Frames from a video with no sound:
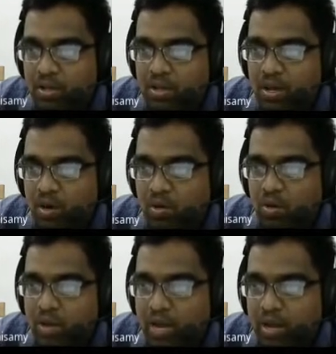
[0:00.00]
Now
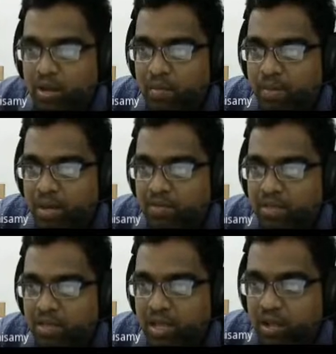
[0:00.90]
you can compare
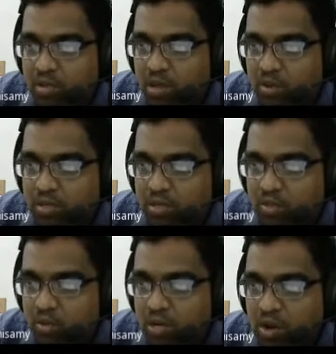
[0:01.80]
with the AM equation.
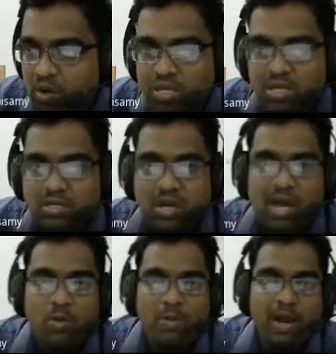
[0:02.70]
So now this
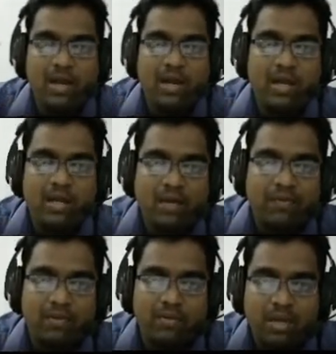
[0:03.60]
narrow band
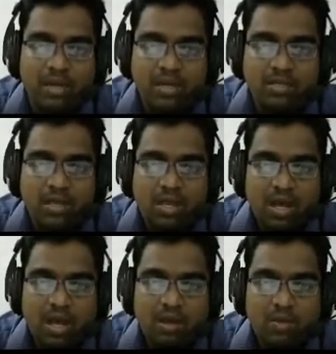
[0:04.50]
FM is
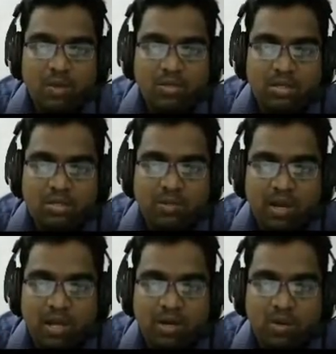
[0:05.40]
almost
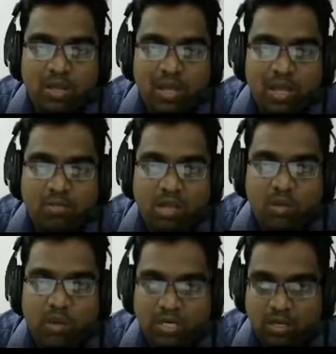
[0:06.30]
similar to AM
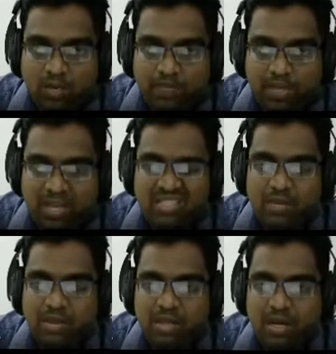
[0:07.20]
equation,
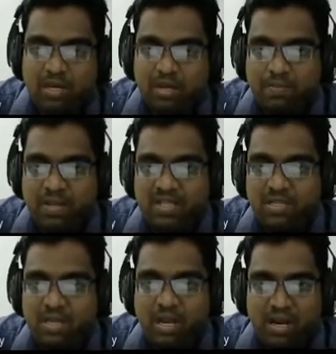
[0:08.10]
except that plus
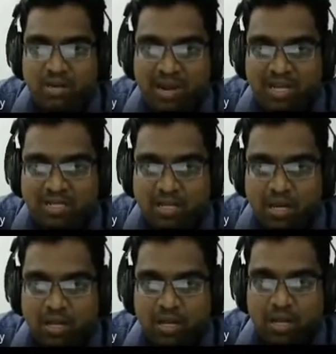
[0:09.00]
sign and minus
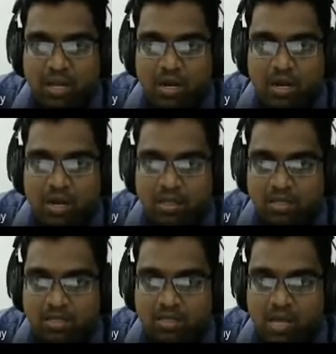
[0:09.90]
sign.
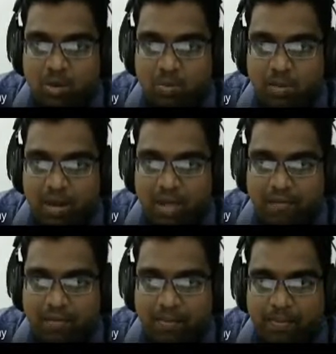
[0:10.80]
This is narrow band FM.